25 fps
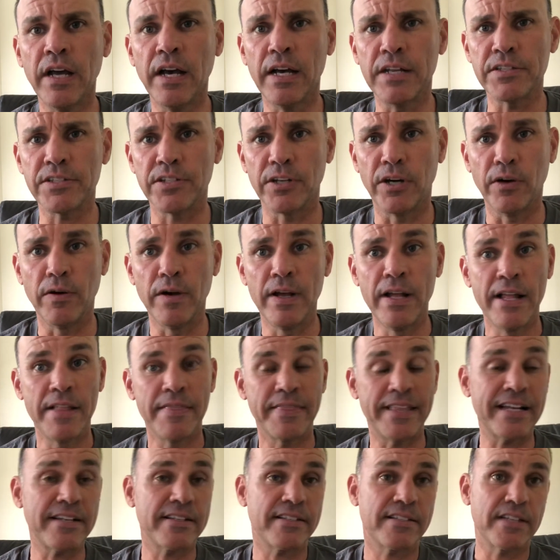So
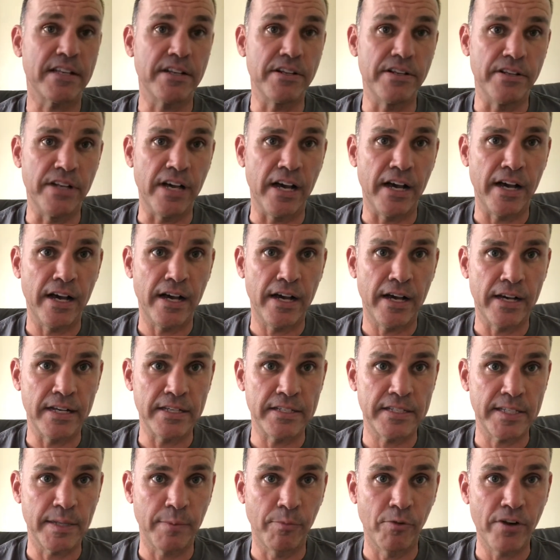that's a
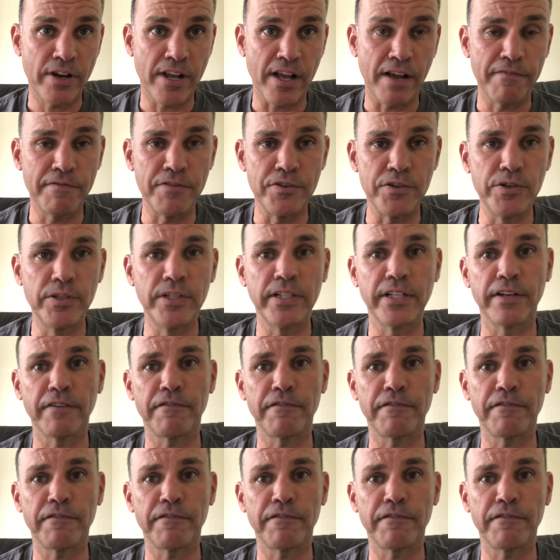summary of nuclear